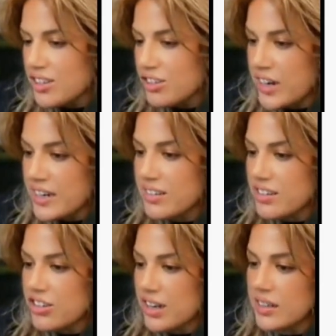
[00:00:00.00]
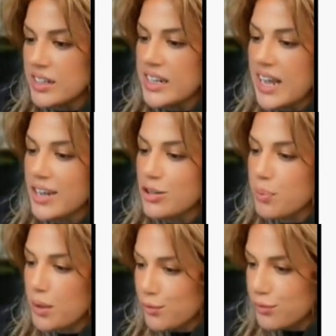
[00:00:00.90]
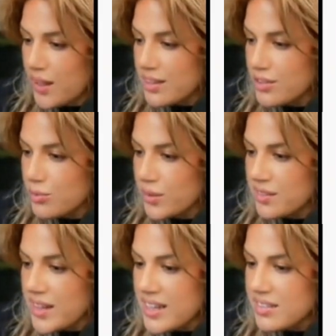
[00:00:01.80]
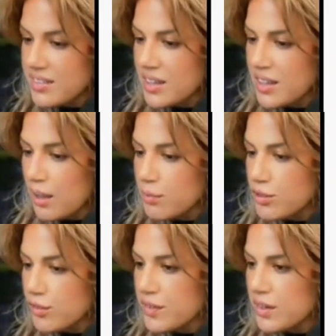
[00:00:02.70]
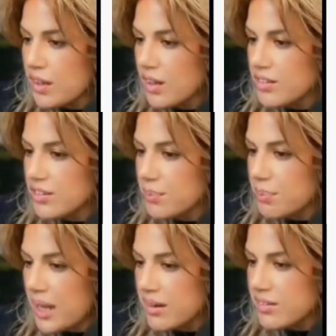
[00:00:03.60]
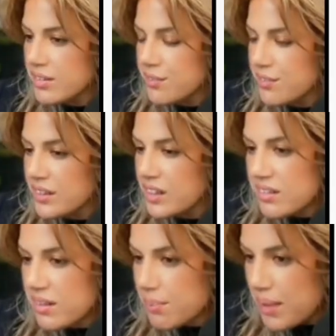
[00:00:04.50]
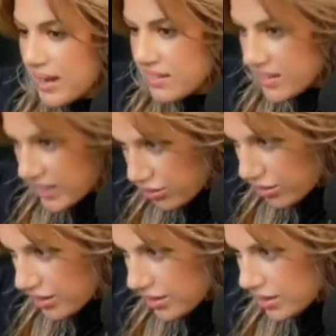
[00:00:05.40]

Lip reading: Chase and gently catch butterflies with nets, observe their colors and patterns, and release them back to nature.